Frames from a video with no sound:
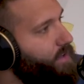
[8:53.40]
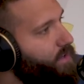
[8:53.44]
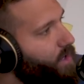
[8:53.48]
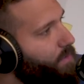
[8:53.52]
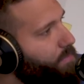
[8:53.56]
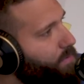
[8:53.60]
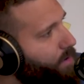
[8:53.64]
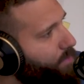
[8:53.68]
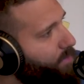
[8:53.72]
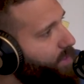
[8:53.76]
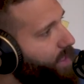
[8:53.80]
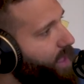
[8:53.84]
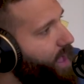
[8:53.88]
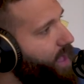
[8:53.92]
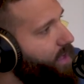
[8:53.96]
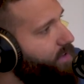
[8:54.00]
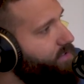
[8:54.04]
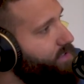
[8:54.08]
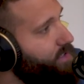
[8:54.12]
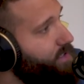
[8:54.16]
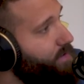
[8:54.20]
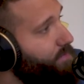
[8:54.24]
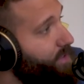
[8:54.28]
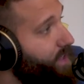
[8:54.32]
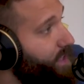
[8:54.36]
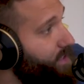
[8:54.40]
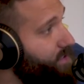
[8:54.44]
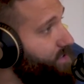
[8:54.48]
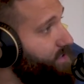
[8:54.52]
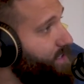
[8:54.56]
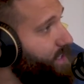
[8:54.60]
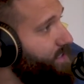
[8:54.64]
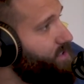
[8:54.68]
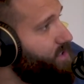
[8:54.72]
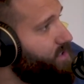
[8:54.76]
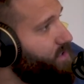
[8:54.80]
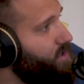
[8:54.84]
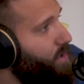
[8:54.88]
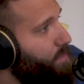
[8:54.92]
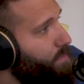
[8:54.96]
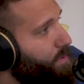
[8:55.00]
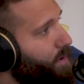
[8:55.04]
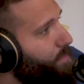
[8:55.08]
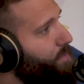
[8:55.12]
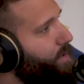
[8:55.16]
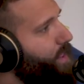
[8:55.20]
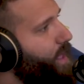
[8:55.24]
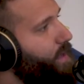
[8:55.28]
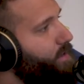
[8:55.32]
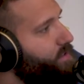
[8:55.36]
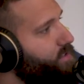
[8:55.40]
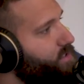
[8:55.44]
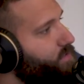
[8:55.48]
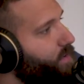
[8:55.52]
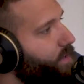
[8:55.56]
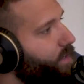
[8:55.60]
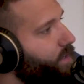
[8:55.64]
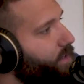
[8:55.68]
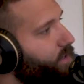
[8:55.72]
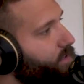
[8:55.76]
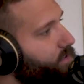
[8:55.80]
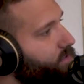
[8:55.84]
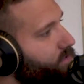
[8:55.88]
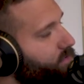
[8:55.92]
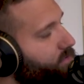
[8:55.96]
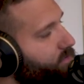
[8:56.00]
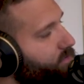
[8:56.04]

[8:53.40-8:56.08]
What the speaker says: permanent housing. I mean, that's our goal, permanent housing readiness.